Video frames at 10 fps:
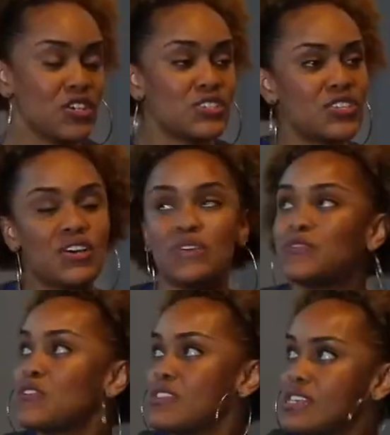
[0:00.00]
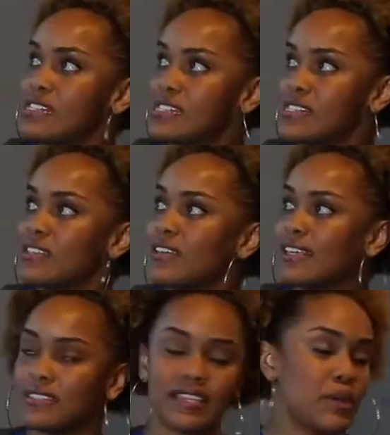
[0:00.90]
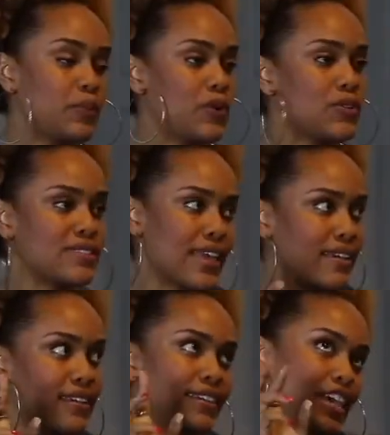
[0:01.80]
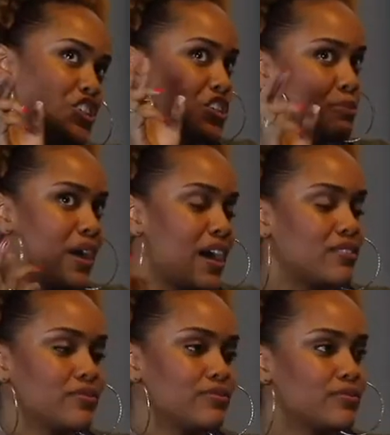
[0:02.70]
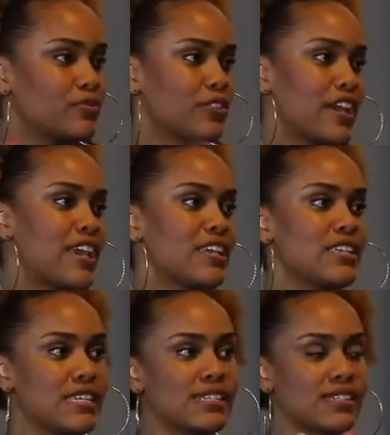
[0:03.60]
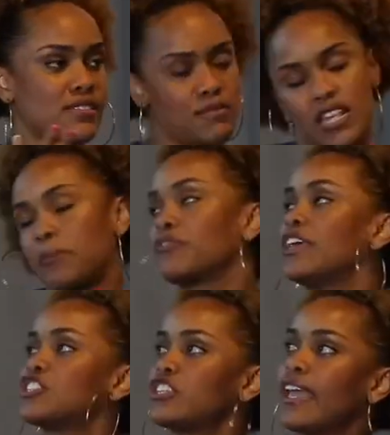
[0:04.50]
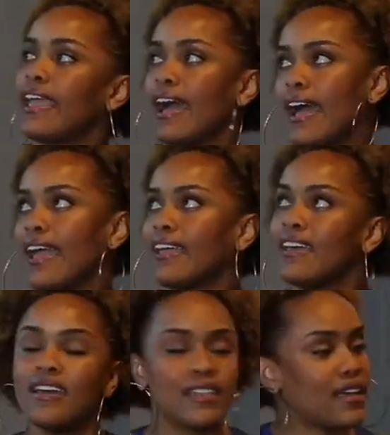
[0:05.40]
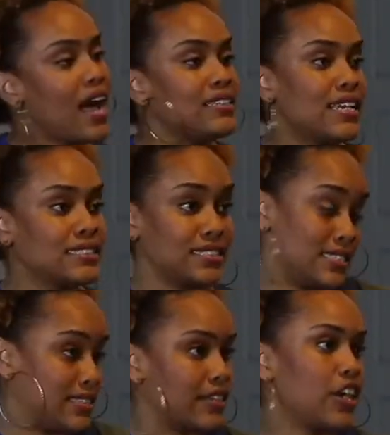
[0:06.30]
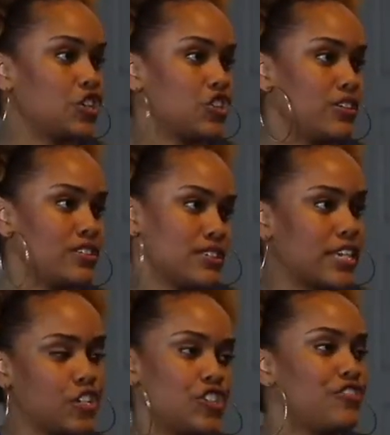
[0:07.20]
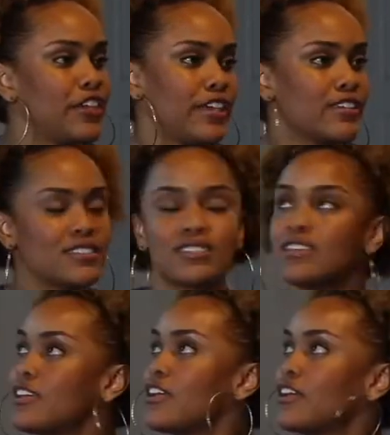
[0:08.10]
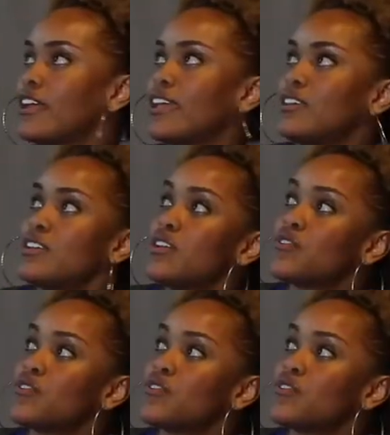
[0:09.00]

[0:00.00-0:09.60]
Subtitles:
So for this example, it's like a kitchen bot, right? It's some type of kitchen AI. The context is in the kitchen. It does kitchen things, right?